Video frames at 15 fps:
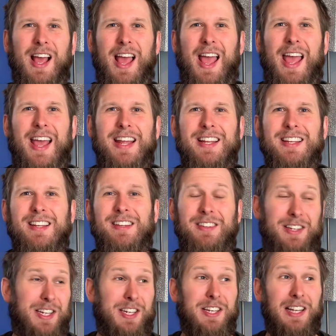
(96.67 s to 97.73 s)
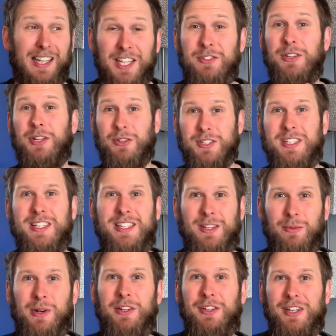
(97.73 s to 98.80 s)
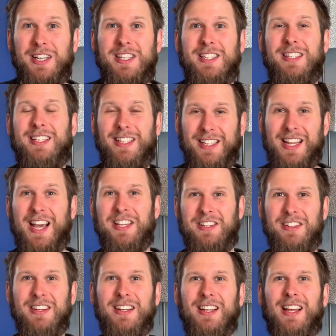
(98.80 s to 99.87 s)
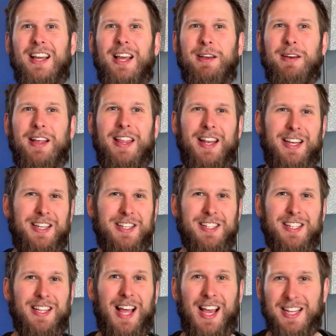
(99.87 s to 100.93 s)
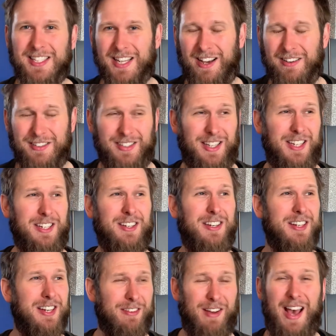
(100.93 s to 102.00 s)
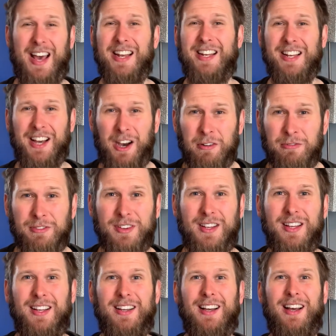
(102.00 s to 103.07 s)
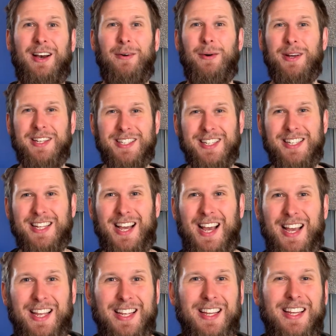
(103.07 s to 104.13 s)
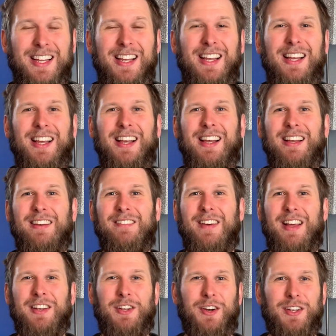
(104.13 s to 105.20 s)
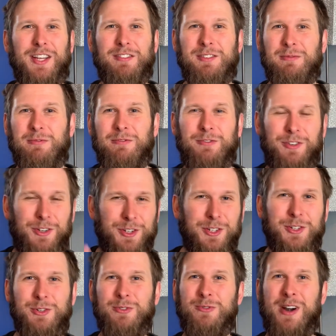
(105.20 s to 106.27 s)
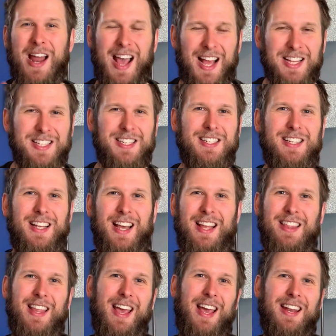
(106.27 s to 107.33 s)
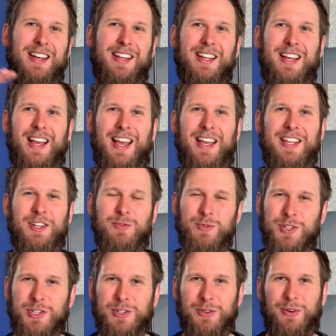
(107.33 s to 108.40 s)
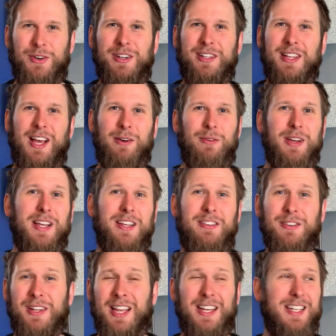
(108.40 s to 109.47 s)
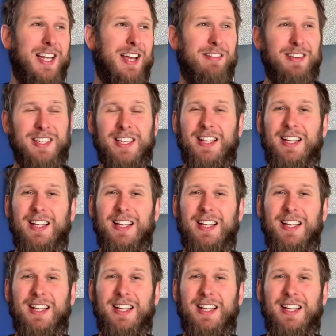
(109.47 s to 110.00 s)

uh, he literally goes into the wilderness, into the desert, uh, and then he just lies down. is like, God, I've had enough. I want to die. Um, and God gives him food, rest, and then uh, he's restored in that way. You know, King David,